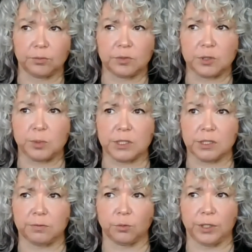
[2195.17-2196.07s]

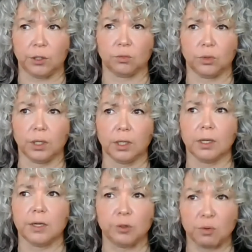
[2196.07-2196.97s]
specific,
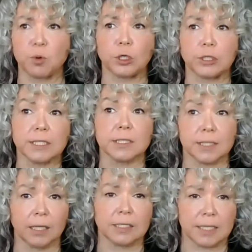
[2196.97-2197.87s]
the report doesn't
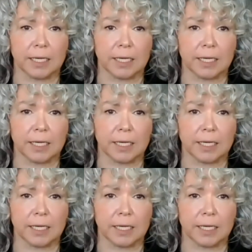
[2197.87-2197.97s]
tell us